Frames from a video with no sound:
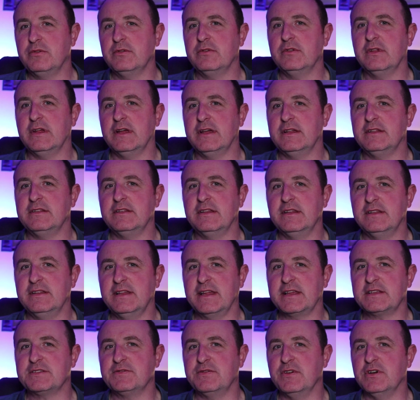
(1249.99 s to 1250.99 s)
that the
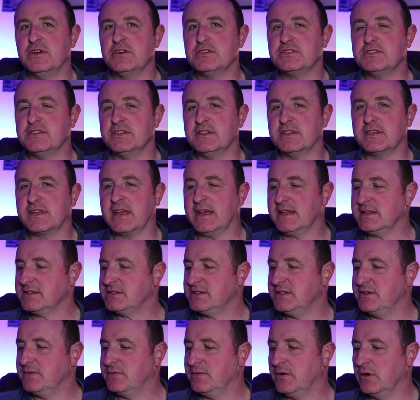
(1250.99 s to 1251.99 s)
next version of the
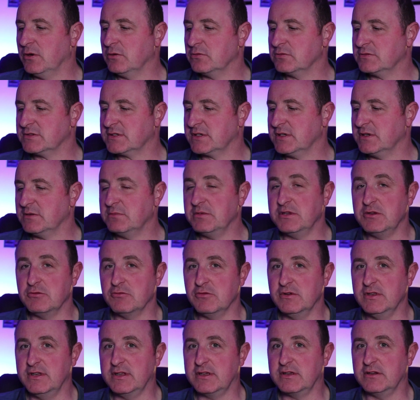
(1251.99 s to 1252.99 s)
Galaxy Fold is going to be
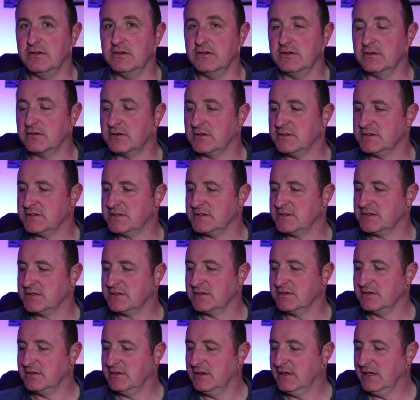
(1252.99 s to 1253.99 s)
really good, because